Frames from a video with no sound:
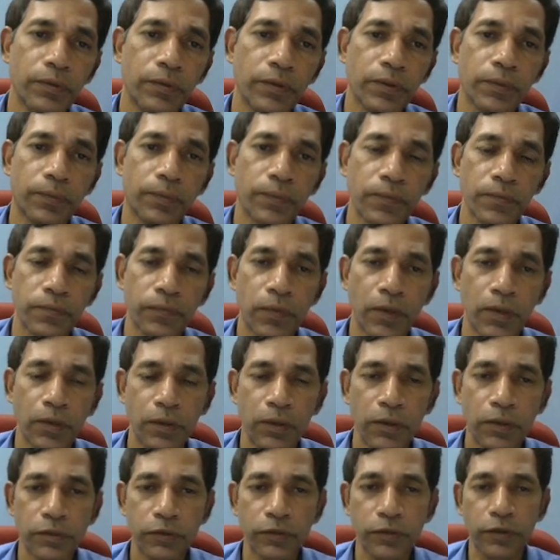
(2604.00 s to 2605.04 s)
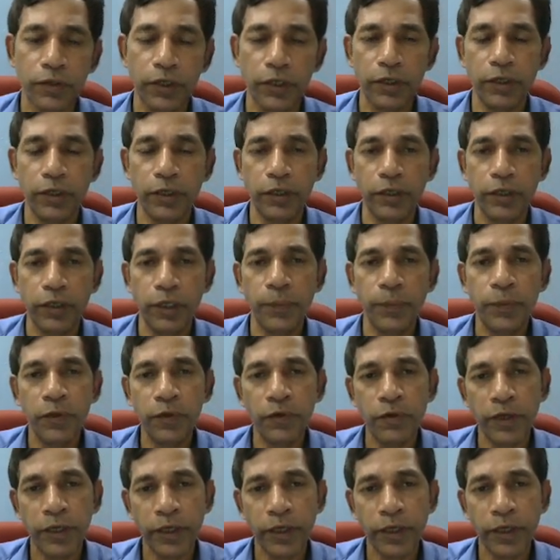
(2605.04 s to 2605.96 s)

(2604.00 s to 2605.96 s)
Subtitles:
Okay. So if you